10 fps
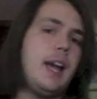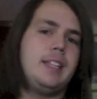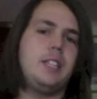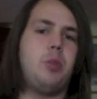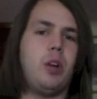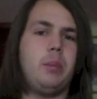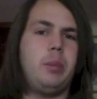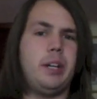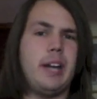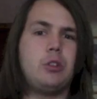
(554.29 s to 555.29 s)
At this point, I'd
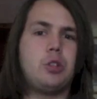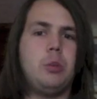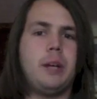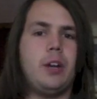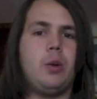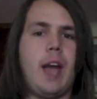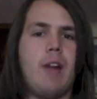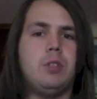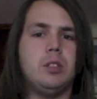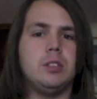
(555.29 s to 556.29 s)
put an outro, but I don't have
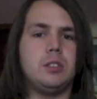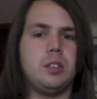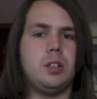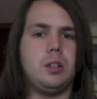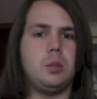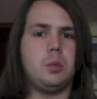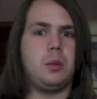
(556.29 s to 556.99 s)
one, so...